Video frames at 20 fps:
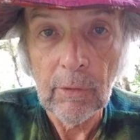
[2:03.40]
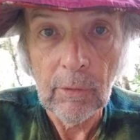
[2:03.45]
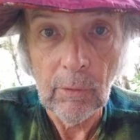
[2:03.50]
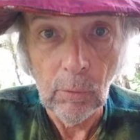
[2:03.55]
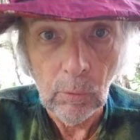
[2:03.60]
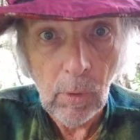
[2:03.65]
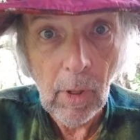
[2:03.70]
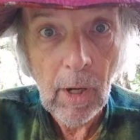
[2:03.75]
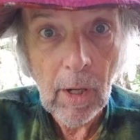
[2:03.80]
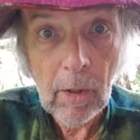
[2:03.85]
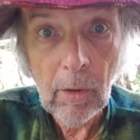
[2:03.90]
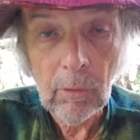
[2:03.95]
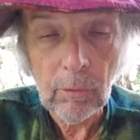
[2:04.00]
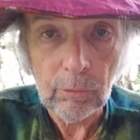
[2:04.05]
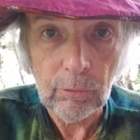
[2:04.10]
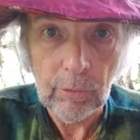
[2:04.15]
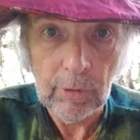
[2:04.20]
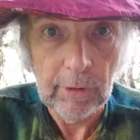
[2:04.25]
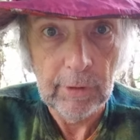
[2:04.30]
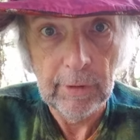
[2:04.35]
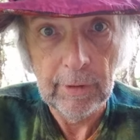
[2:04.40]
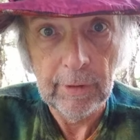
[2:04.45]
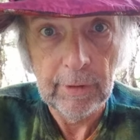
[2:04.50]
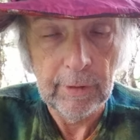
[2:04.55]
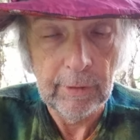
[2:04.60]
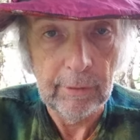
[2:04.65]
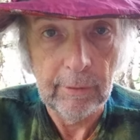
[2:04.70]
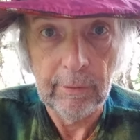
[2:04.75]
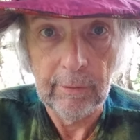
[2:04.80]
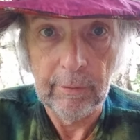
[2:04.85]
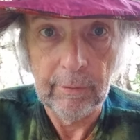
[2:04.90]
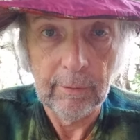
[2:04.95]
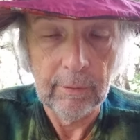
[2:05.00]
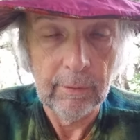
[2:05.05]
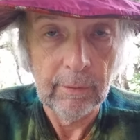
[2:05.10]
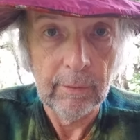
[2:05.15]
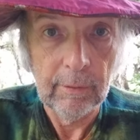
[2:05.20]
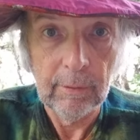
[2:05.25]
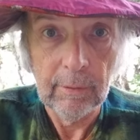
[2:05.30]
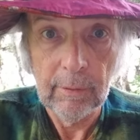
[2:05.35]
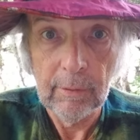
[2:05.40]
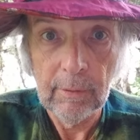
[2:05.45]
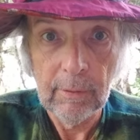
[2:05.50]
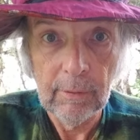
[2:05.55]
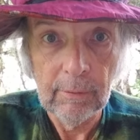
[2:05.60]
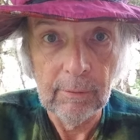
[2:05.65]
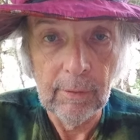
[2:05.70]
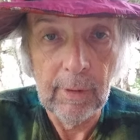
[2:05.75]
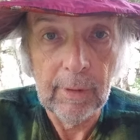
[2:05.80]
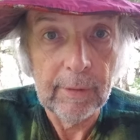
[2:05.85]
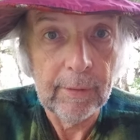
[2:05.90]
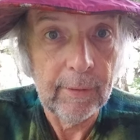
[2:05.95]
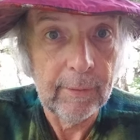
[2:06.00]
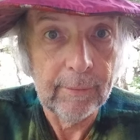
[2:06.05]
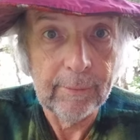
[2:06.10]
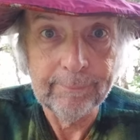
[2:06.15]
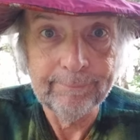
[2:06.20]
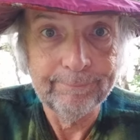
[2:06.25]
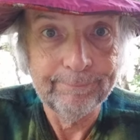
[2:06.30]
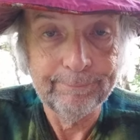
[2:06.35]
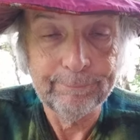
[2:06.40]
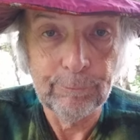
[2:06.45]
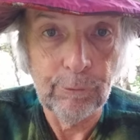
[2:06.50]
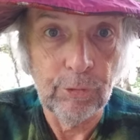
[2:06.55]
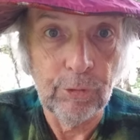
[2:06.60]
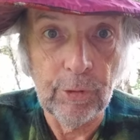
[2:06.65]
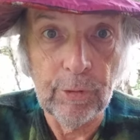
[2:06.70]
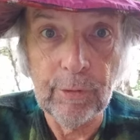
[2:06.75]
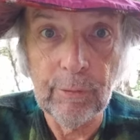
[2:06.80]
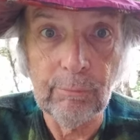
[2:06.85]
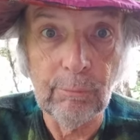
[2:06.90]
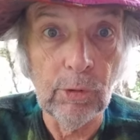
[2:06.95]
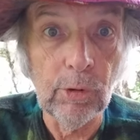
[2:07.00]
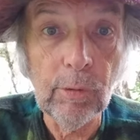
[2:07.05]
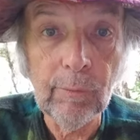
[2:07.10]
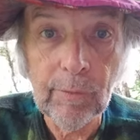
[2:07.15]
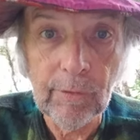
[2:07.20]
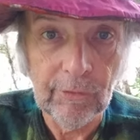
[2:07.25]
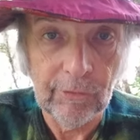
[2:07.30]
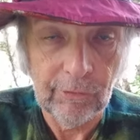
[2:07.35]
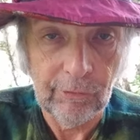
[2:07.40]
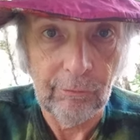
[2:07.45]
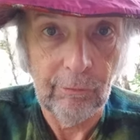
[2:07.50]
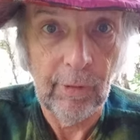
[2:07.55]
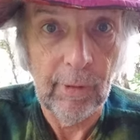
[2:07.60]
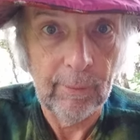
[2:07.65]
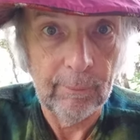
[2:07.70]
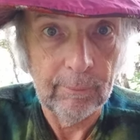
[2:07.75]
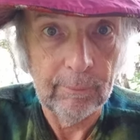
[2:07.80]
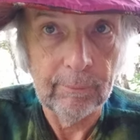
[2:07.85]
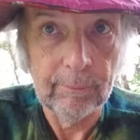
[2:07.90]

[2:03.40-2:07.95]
while reading, like a printed movie script.